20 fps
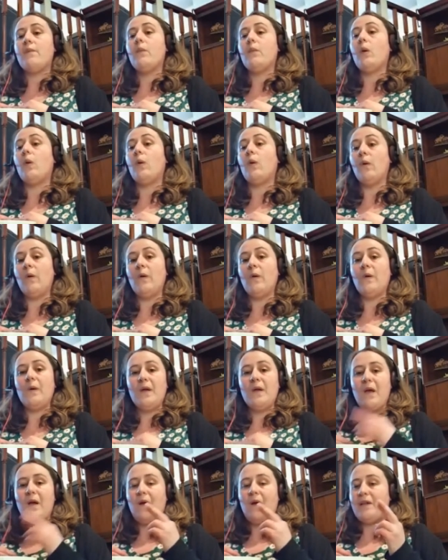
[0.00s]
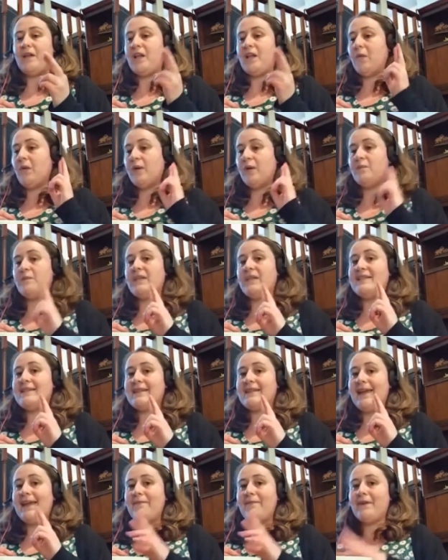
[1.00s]
or, you know, on
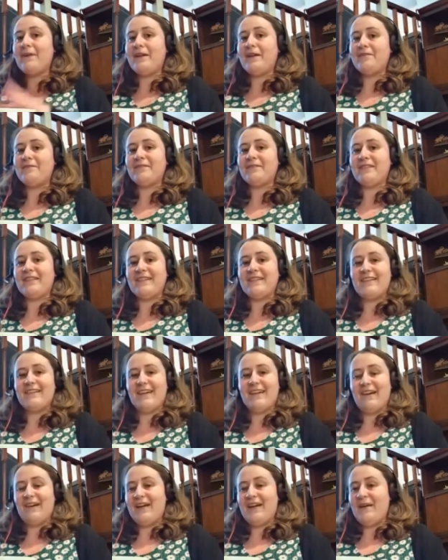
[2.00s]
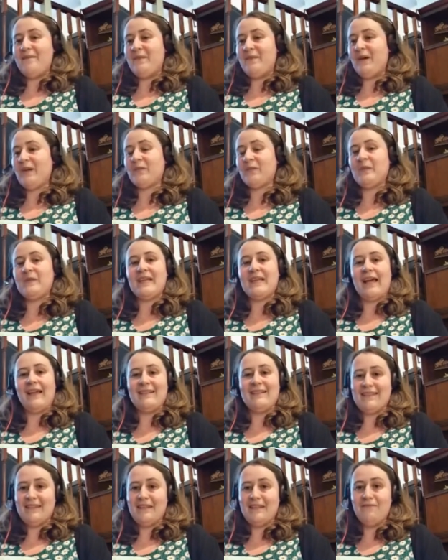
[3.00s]
Monday when all the
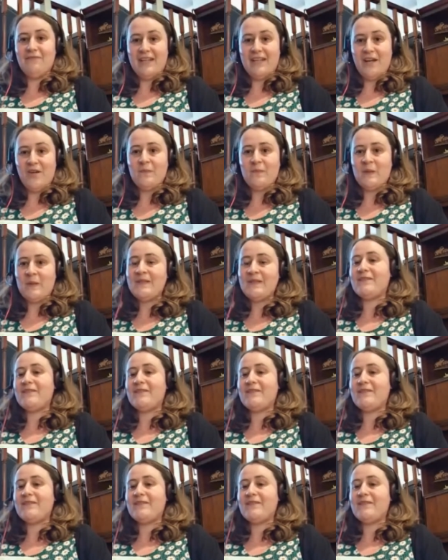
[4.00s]
hospitality reopens,